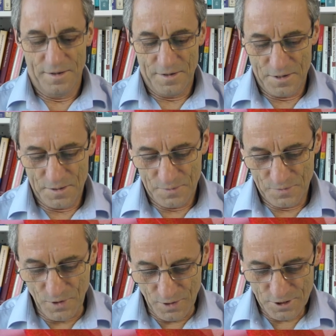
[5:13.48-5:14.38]

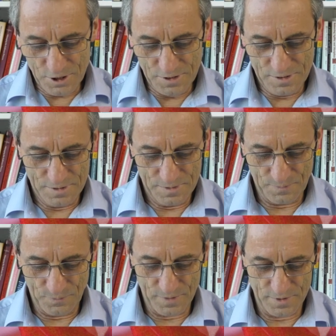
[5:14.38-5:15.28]
Knowledge.
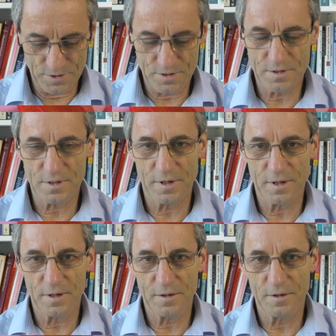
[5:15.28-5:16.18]

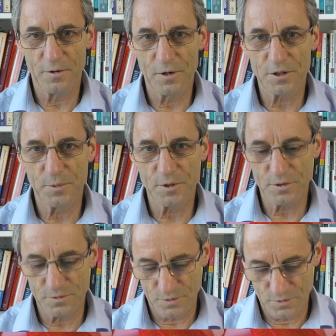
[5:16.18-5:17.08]
The knowledge
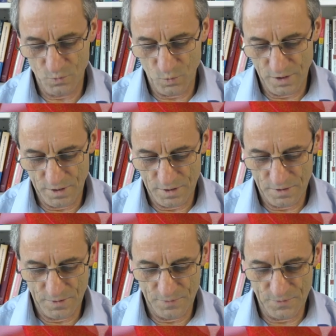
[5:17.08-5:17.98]
module,
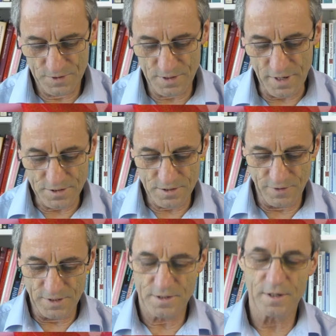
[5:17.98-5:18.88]
where the states,
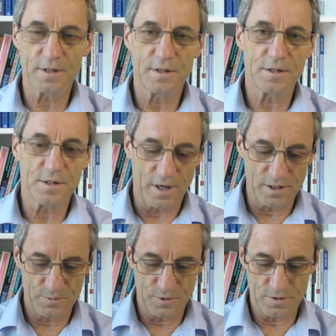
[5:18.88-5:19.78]
events, entities,
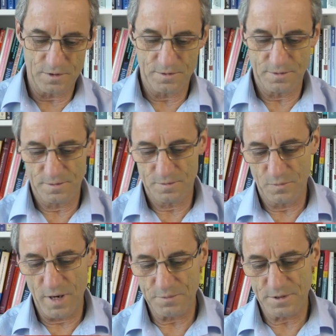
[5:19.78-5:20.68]
attributes,
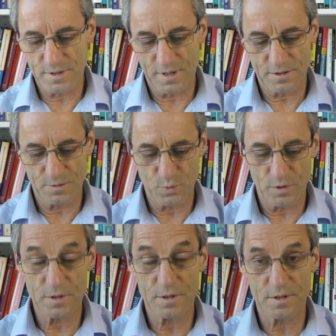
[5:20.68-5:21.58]
maps, tasks, and
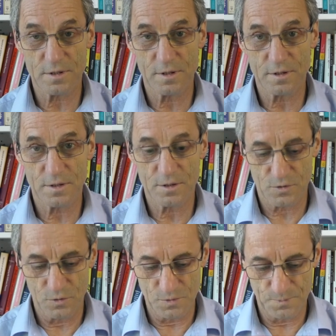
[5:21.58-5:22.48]
processes are
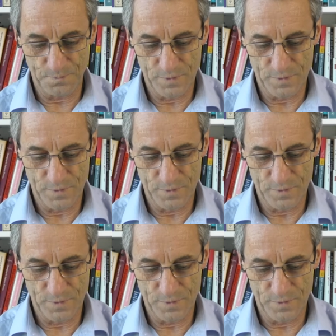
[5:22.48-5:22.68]
stored.